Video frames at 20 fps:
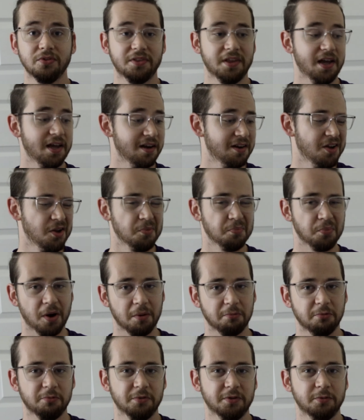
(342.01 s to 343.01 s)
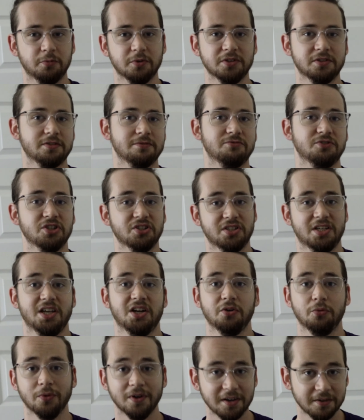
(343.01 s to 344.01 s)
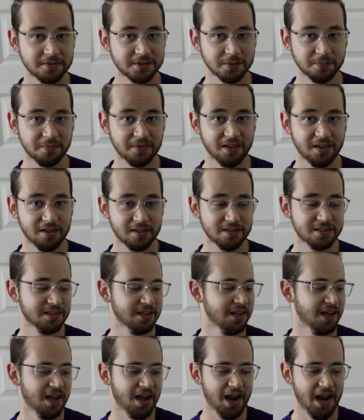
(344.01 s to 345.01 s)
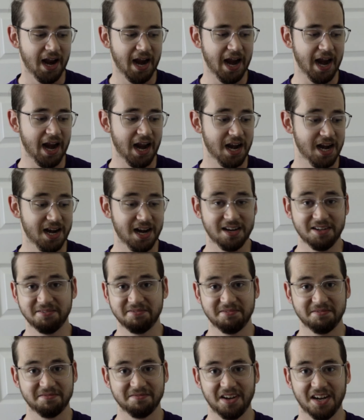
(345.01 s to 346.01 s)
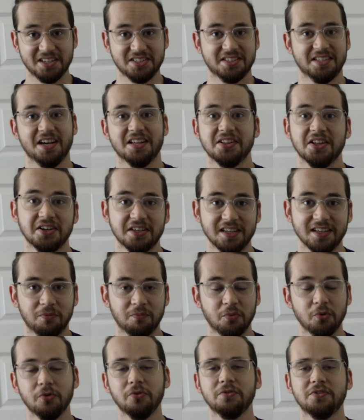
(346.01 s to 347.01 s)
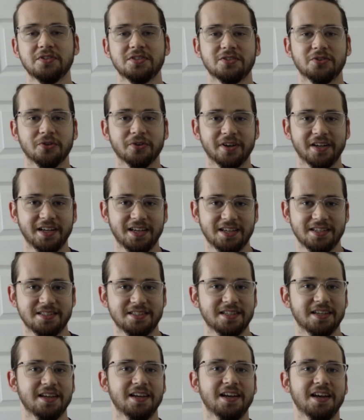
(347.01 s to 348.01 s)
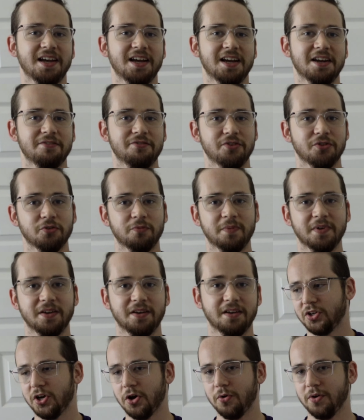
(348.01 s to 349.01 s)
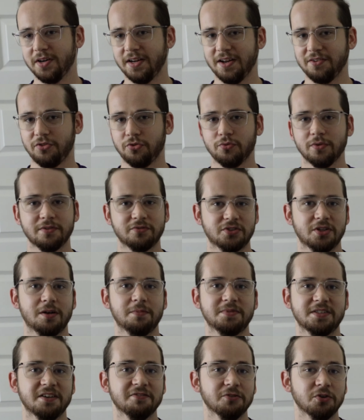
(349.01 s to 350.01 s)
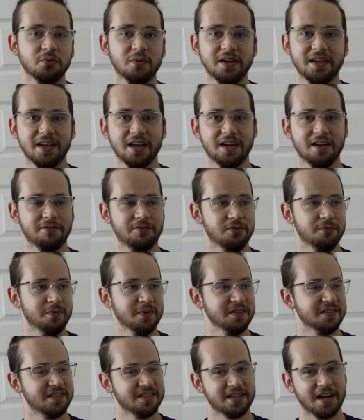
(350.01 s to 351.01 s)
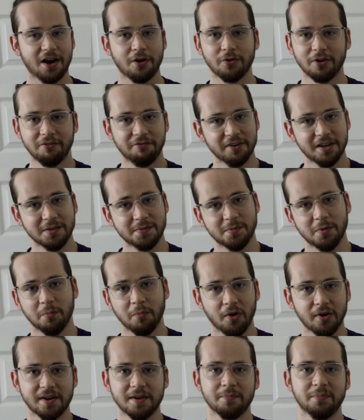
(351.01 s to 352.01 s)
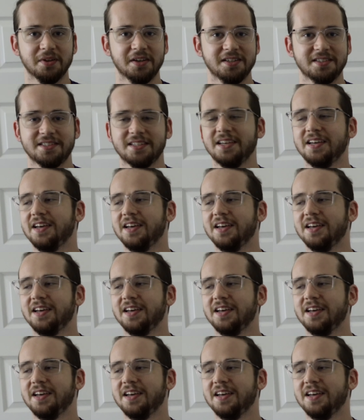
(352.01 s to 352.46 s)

that probably was just getting rid of some things, and I just got lucky. Moral of the story is, if you've been going to thrift shops every weekend, if you've been scouring Facebook Marketplace,